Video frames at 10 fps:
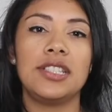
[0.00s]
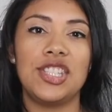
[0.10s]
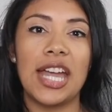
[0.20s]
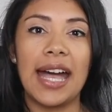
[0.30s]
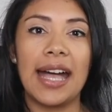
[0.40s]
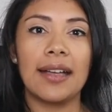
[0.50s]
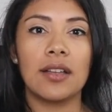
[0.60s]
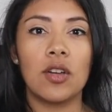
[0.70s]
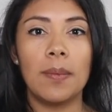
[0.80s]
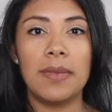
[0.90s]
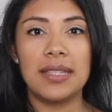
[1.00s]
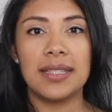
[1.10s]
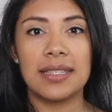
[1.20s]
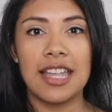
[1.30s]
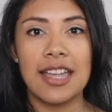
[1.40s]
¿Ya
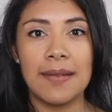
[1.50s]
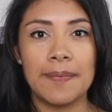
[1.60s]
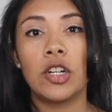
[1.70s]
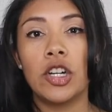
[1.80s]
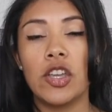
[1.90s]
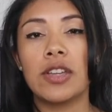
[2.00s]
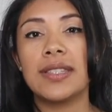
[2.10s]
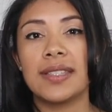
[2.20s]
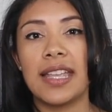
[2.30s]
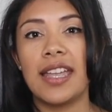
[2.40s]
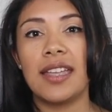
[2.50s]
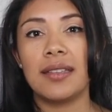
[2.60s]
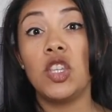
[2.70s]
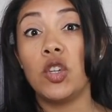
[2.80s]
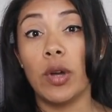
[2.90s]
comiste? Or you could say
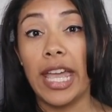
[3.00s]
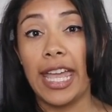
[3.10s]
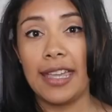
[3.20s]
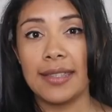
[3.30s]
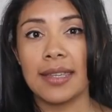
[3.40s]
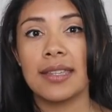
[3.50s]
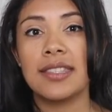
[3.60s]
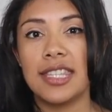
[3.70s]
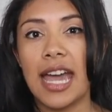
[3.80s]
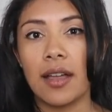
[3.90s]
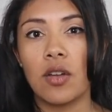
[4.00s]
you ate. ¿Ya